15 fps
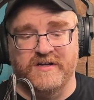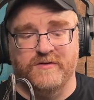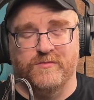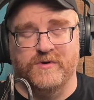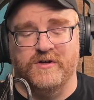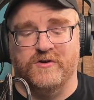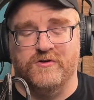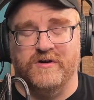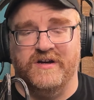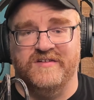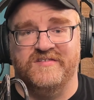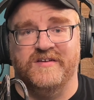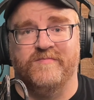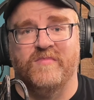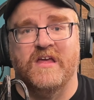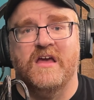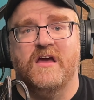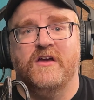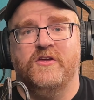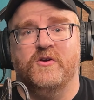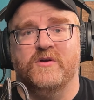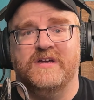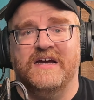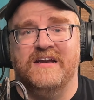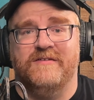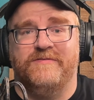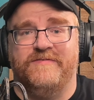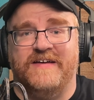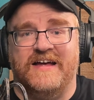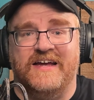real crazy. You kind of
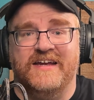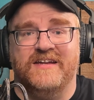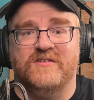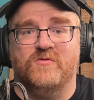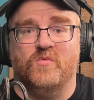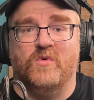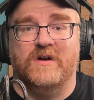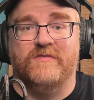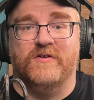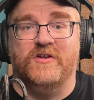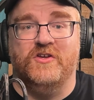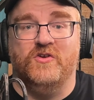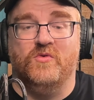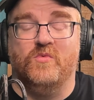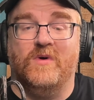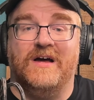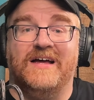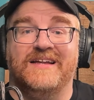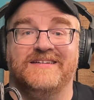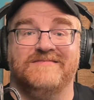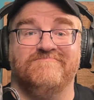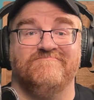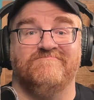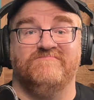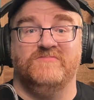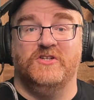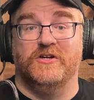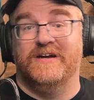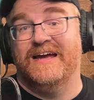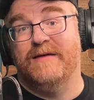find wherever you want
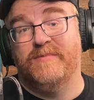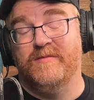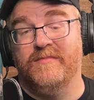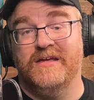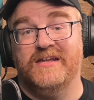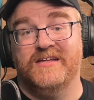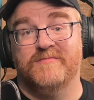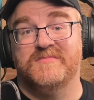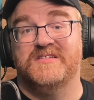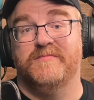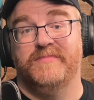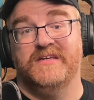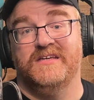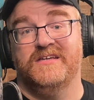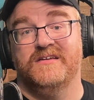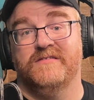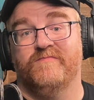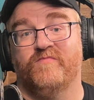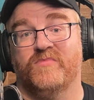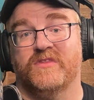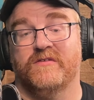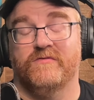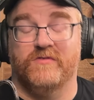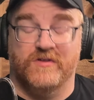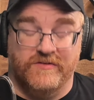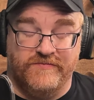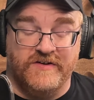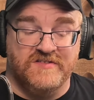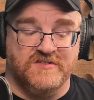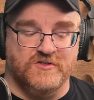your happy medium to be for the
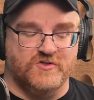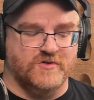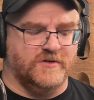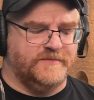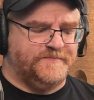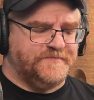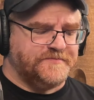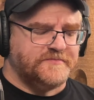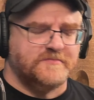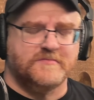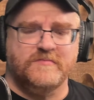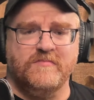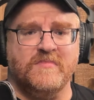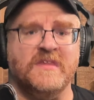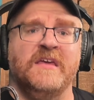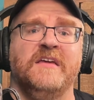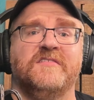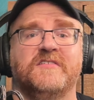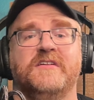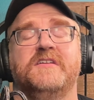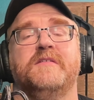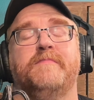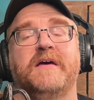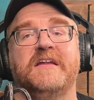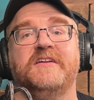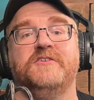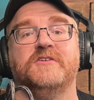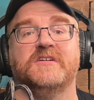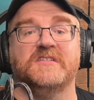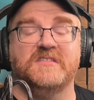fuzz control. It's going to depend on
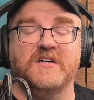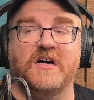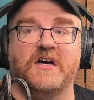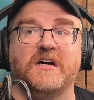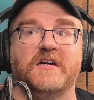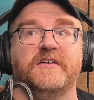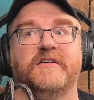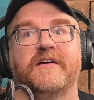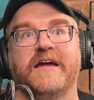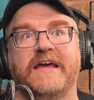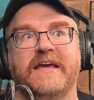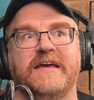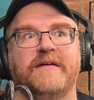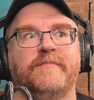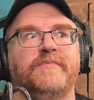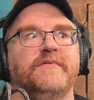your guitar, your amp,